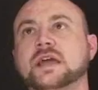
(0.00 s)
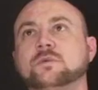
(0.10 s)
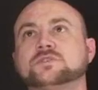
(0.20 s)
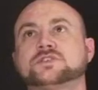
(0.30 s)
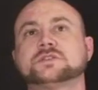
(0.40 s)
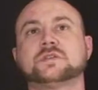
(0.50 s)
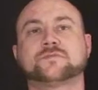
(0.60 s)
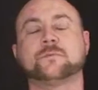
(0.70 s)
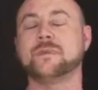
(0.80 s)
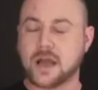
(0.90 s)

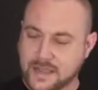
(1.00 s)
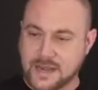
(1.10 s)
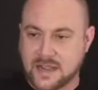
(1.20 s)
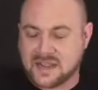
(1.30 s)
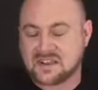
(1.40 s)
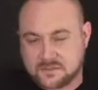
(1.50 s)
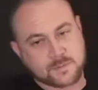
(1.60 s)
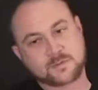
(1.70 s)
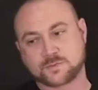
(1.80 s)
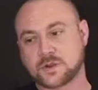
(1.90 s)
again, I get this
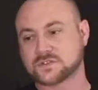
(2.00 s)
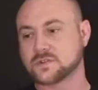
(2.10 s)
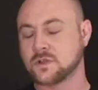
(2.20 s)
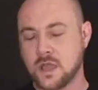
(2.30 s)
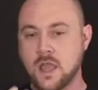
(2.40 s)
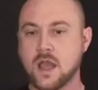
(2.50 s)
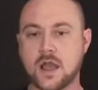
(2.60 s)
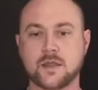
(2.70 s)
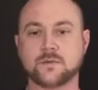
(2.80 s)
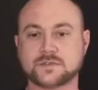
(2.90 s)
movie's personal.
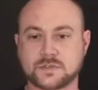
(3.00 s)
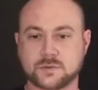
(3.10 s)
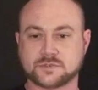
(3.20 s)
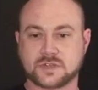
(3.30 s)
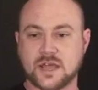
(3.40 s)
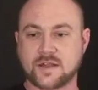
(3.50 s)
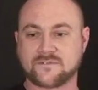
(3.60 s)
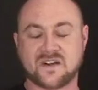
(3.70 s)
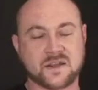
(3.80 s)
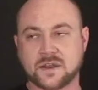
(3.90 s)
It was a lot of
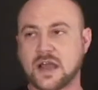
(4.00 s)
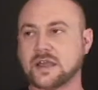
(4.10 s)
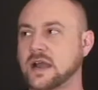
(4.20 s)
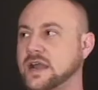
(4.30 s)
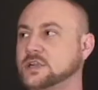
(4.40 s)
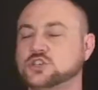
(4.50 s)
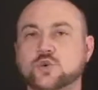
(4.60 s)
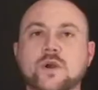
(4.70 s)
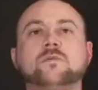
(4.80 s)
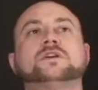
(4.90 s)
fun. I
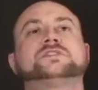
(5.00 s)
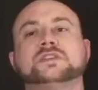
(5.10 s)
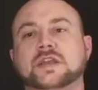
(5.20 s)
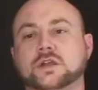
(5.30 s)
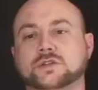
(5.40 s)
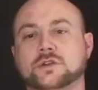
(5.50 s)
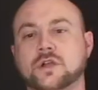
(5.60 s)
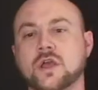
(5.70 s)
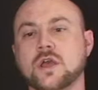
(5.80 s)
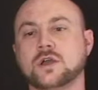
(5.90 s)
enjoyed watching the
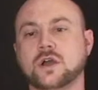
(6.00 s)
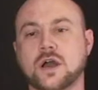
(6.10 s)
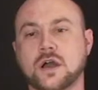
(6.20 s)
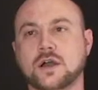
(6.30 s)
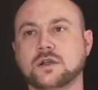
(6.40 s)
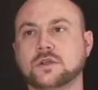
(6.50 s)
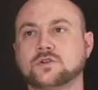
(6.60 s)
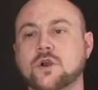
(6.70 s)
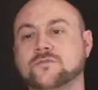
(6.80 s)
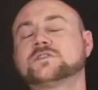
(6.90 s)
character
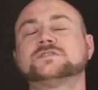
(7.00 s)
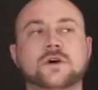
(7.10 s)
grow. First of